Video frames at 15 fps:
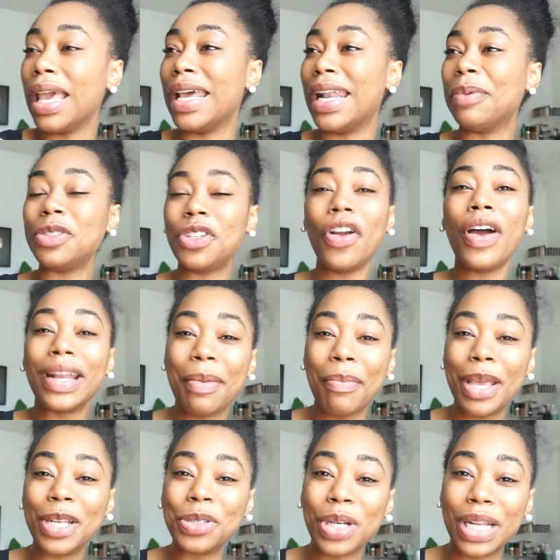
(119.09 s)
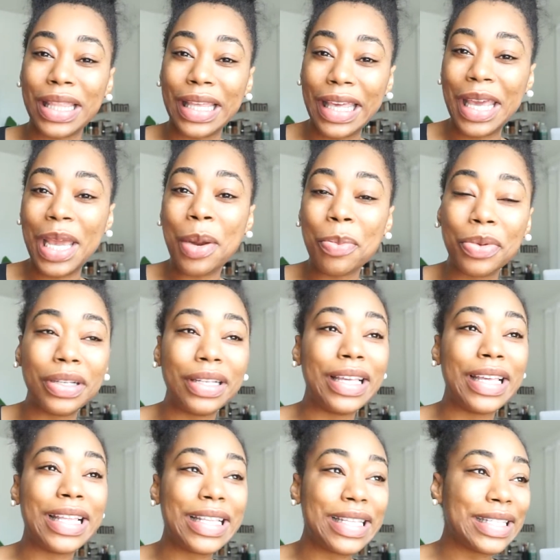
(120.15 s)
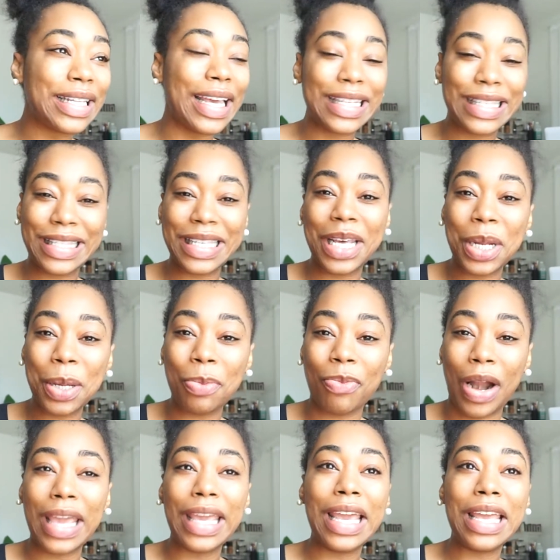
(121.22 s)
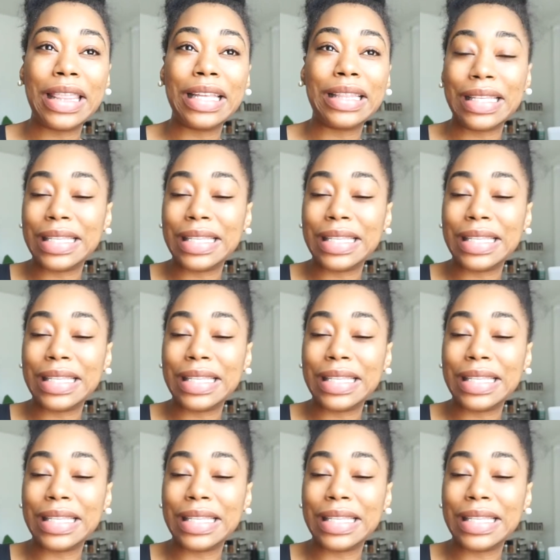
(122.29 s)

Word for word: And I'm trying to make sure that the camera is like set up right and that the